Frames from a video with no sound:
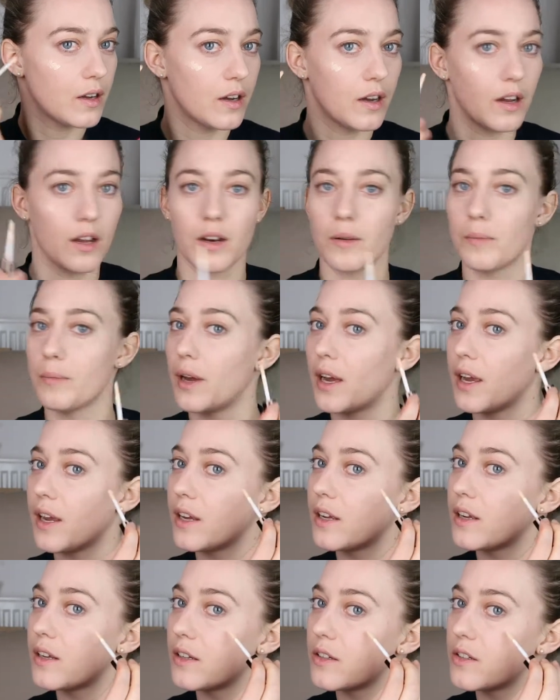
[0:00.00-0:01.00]
on
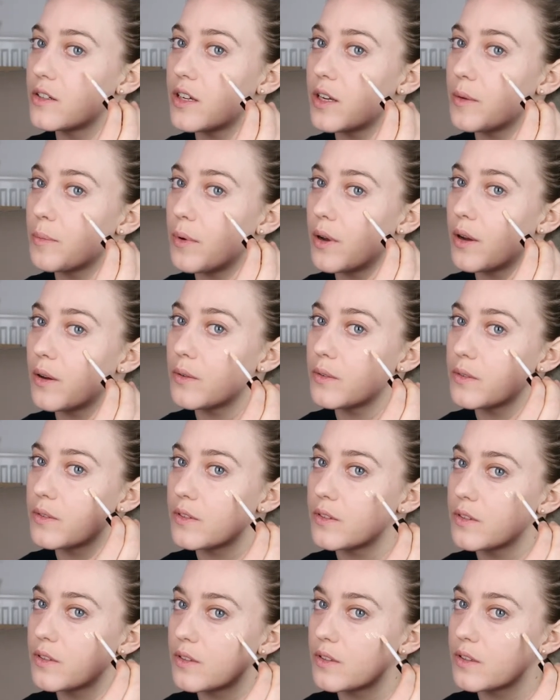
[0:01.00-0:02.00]
my
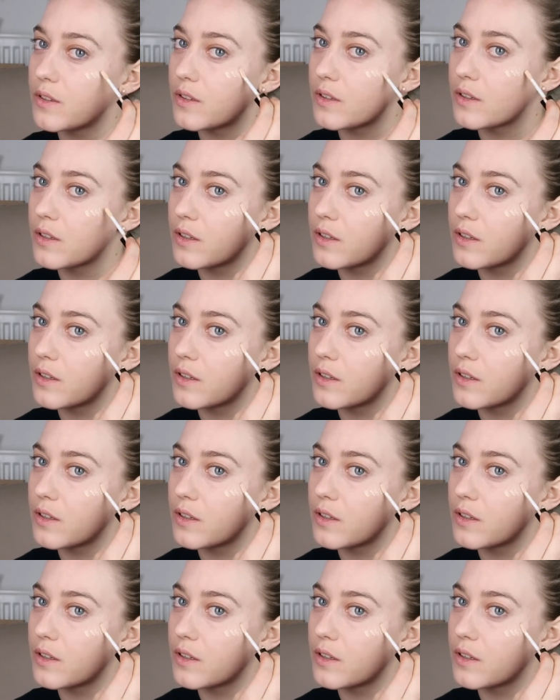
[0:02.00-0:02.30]
cheekbones,